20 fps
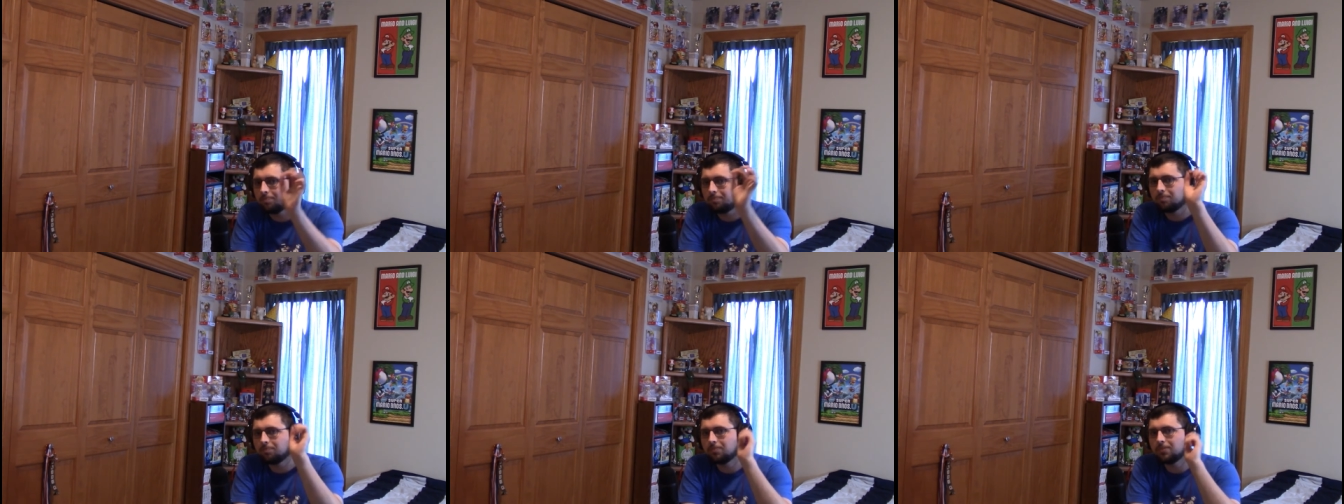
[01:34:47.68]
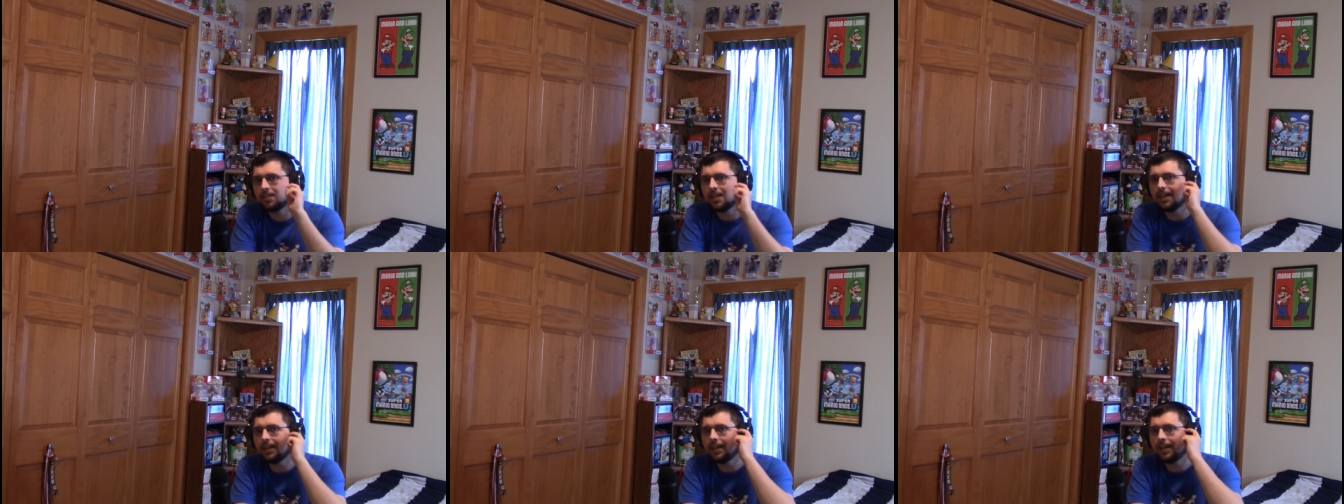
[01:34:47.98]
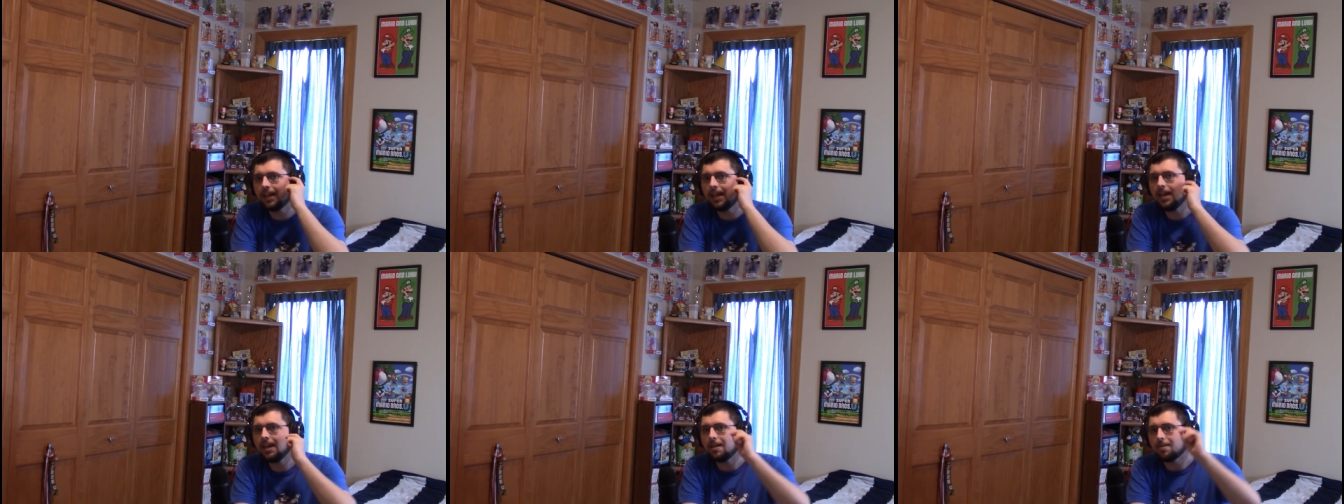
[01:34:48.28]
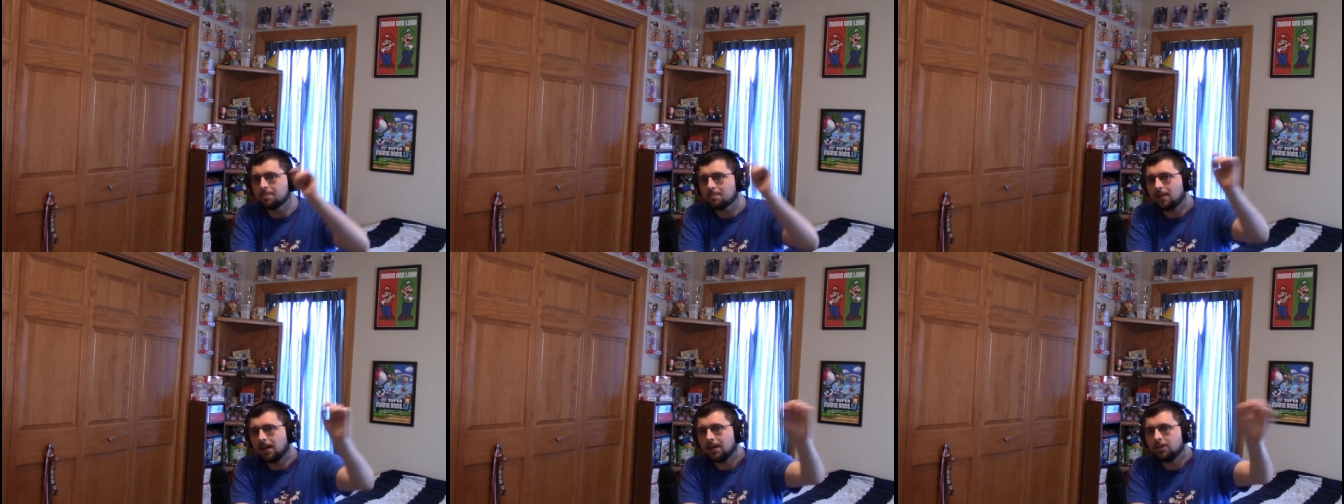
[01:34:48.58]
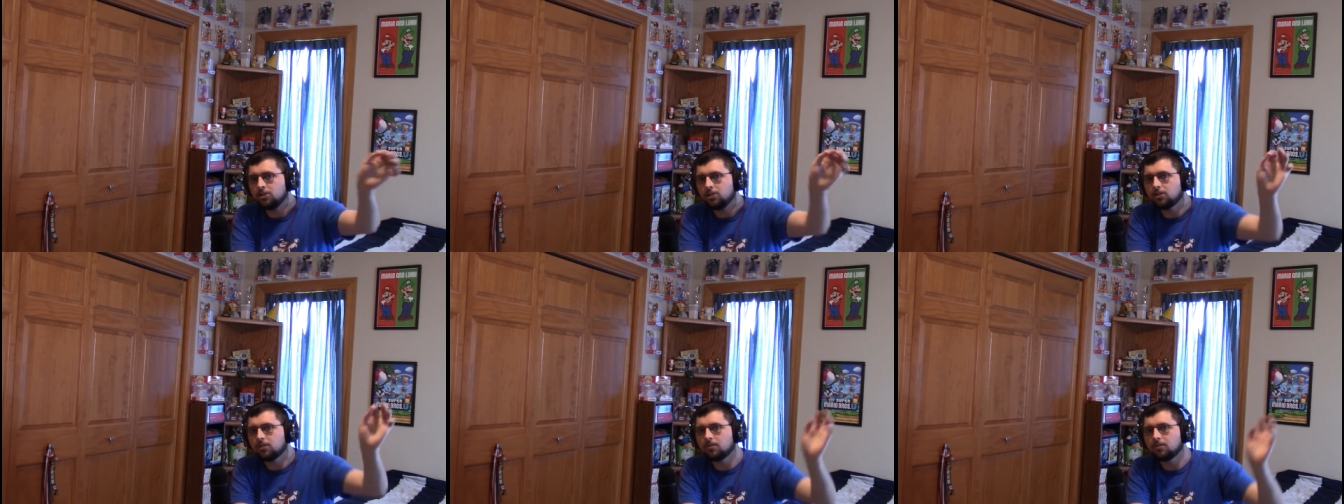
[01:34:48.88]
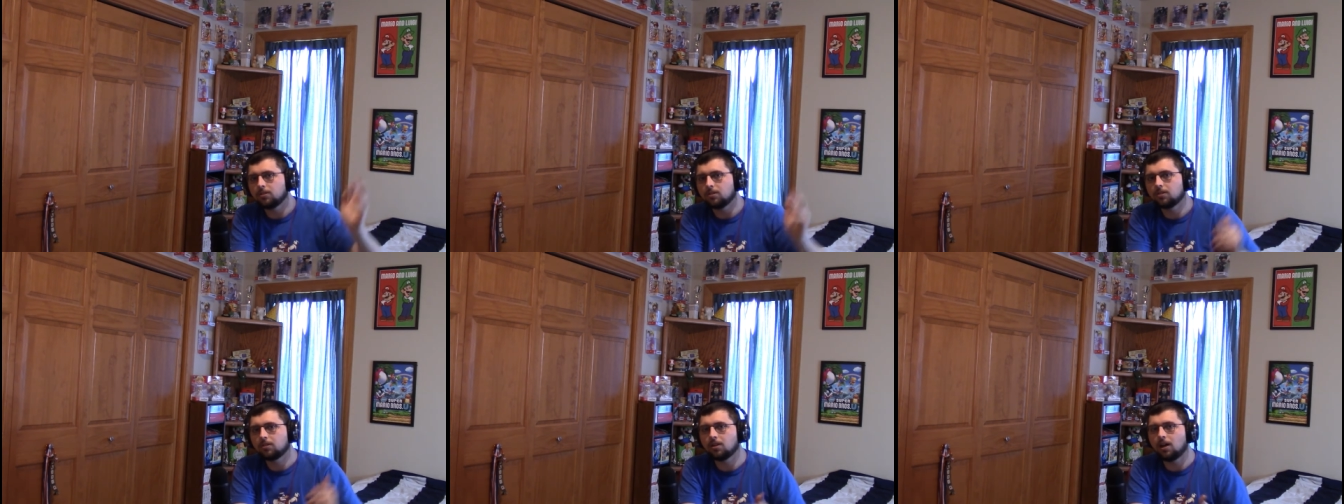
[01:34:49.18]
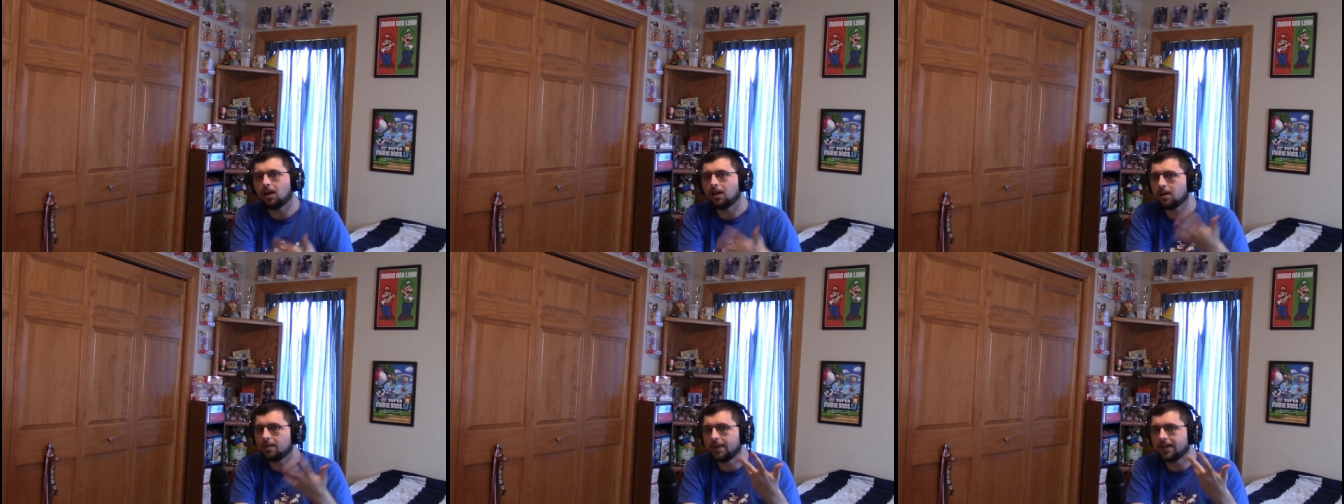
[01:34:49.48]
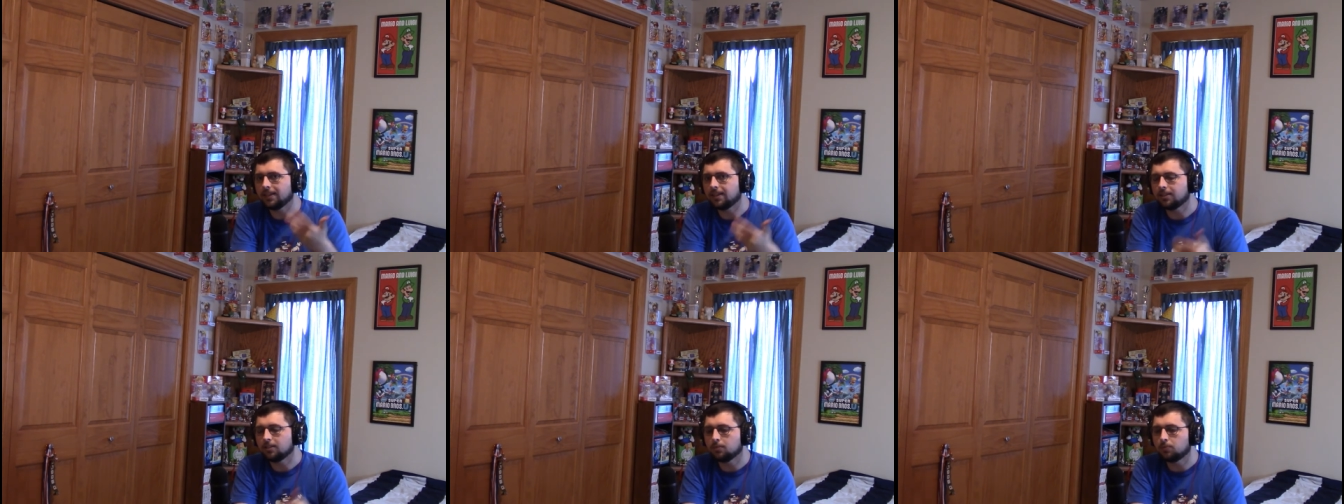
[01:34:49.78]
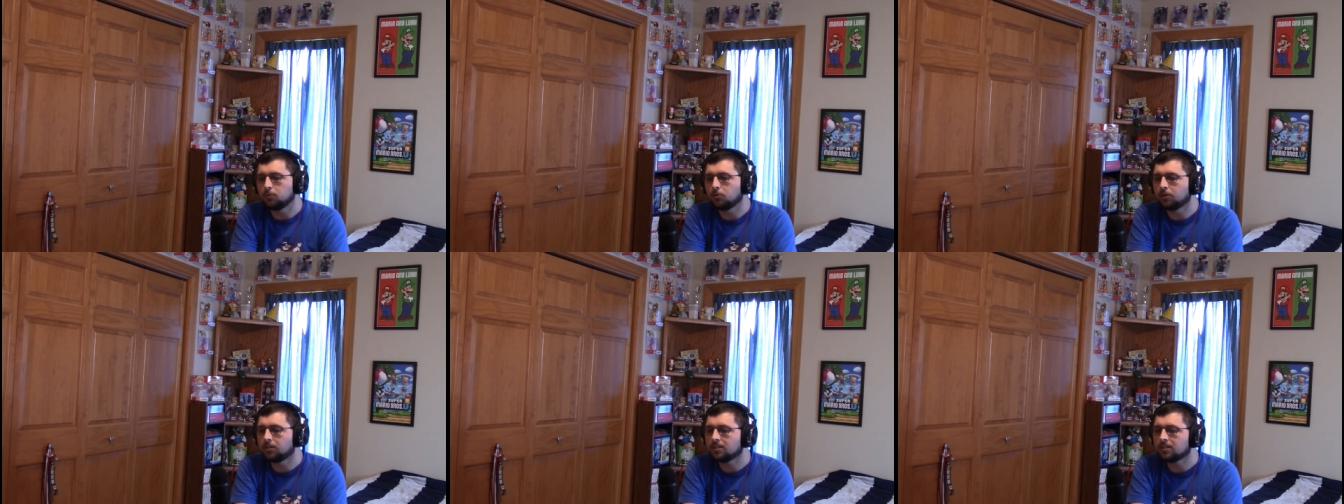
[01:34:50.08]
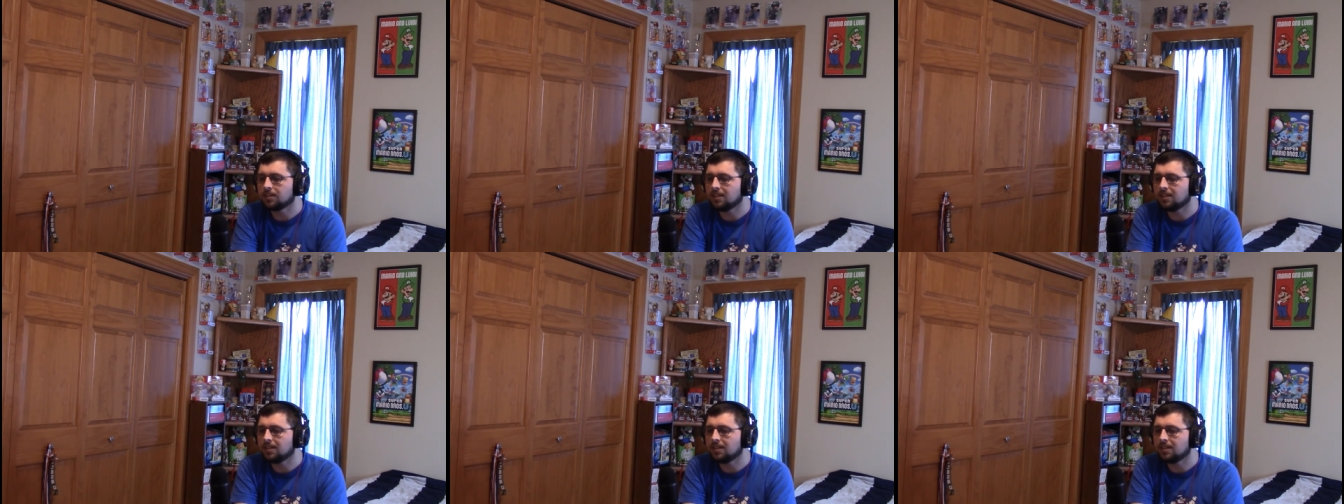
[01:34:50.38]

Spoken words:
say like, hey, I should talk about this more,